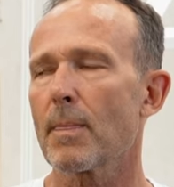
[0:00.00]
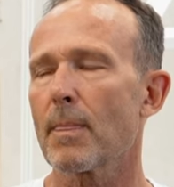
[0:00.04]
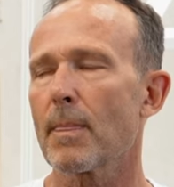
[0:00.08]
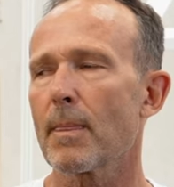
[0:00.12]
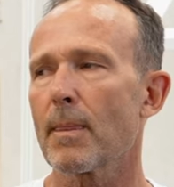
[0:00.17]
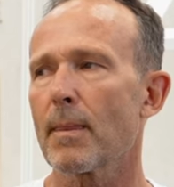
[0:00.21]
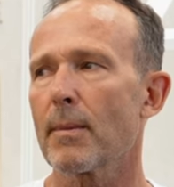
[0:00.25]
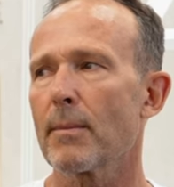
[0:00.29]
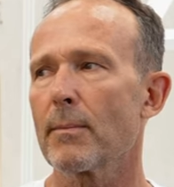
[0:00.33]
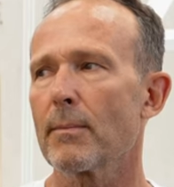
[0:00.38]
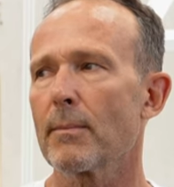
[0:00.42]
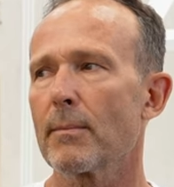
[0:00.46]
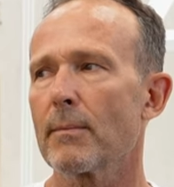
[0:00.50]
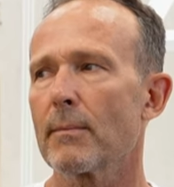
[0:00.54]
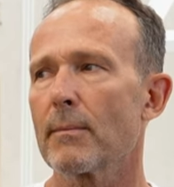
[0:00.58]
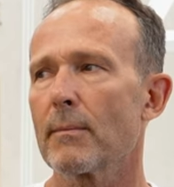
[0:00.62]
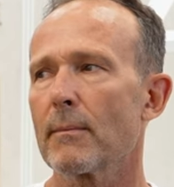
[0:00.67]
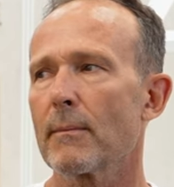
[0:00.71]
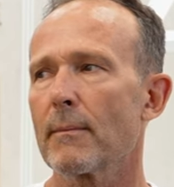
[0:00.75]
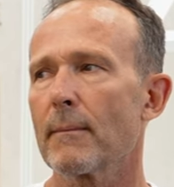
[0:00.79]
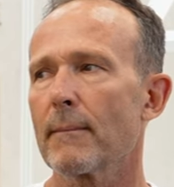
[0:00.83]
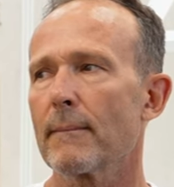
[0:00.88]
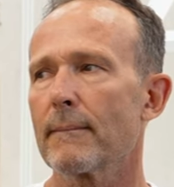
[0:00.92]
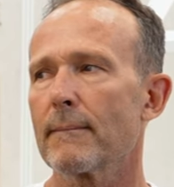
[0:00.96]

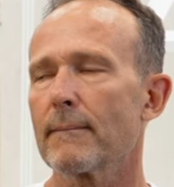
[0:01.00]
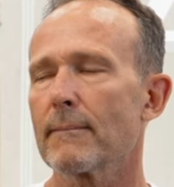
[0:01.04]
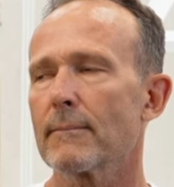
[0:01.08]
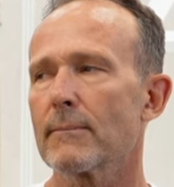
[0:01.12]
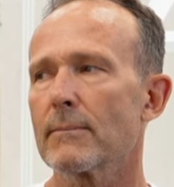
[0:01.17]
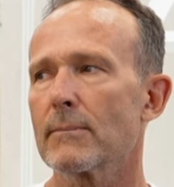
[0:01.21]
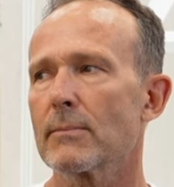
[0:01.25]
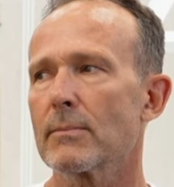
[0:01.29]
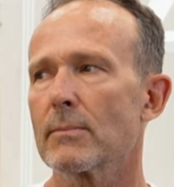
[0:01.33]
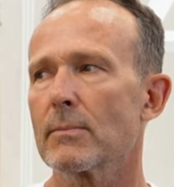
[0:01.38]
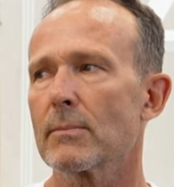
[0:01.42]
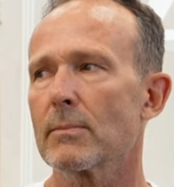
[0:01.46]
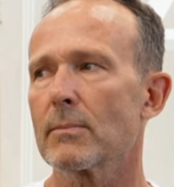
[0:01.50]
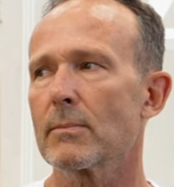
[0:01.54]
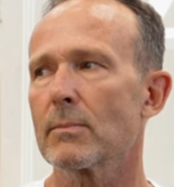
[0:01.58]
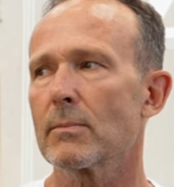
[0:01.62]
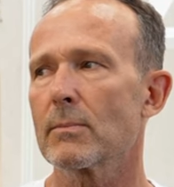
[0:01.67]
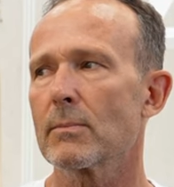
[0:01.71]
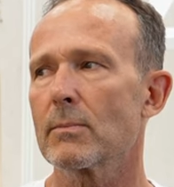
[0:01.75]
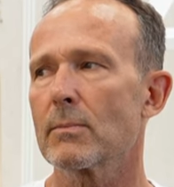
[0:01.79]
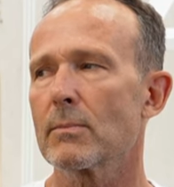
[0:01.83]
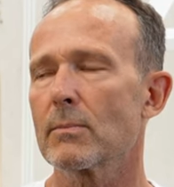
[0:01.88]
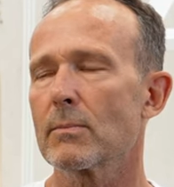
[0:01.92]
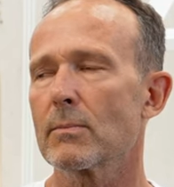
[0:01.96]

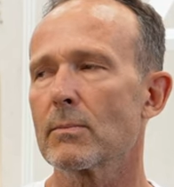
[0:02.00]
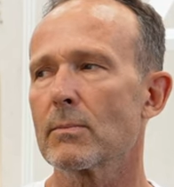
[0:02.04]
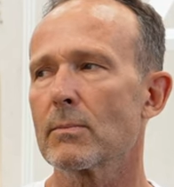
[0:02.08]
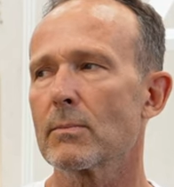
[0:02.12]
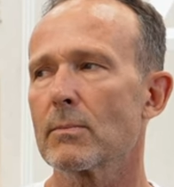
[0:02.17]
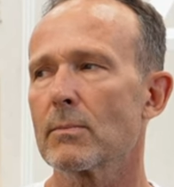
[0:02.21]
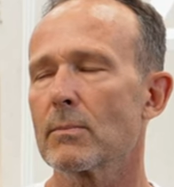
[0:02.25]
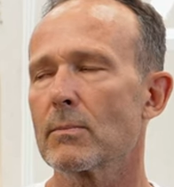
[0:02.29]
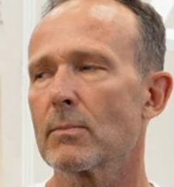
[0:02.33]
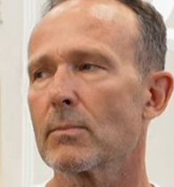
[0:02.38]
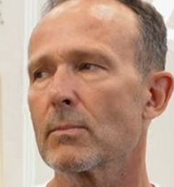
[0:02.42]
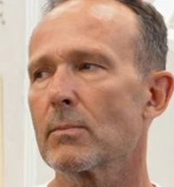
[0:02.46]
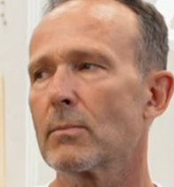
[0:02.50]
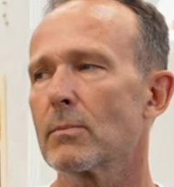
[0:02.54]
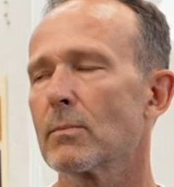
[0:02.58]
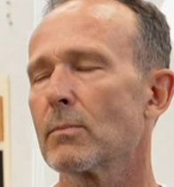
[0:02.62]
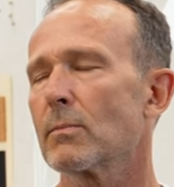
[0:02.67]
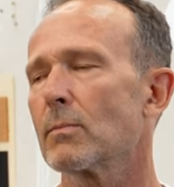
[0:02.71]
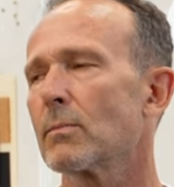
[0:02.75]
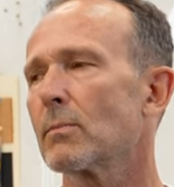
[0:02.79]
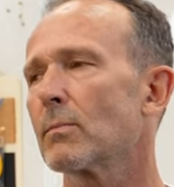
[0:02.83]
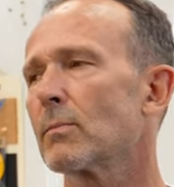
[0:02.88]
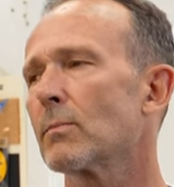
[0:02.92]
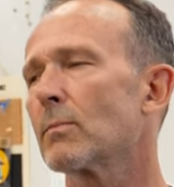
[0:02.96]

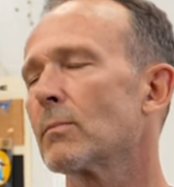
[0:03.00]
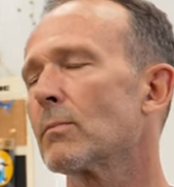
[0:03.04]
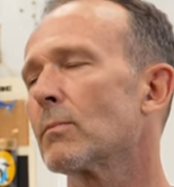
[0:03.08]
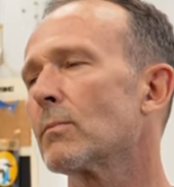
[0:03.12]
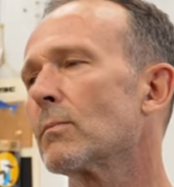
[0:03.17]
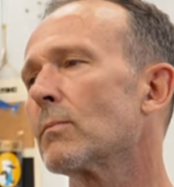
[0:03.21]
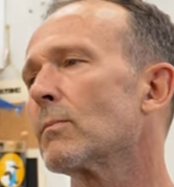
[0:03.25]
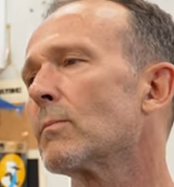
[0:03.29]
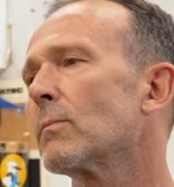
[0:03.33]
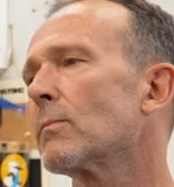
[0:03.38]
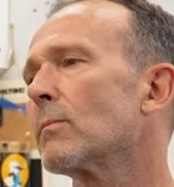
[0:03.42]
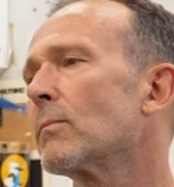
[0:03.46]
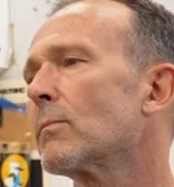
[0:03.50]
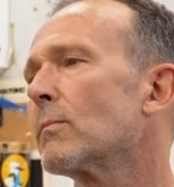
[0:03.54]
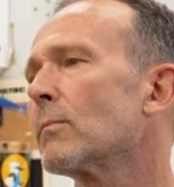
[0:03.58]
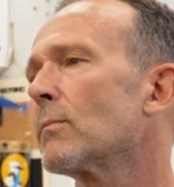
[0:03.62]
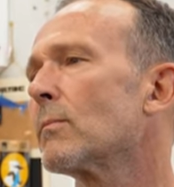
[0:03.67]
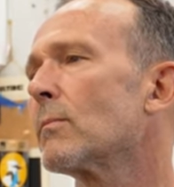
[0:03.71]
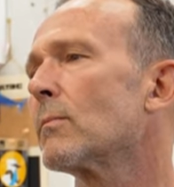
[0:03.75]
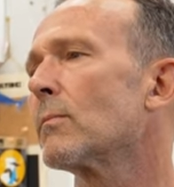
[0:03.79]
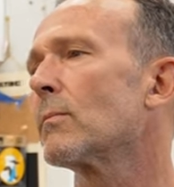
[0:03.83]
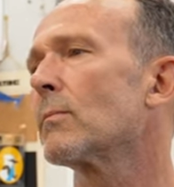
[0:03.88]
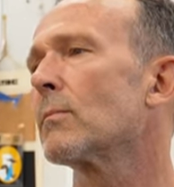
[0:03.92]
This person isn't speaking.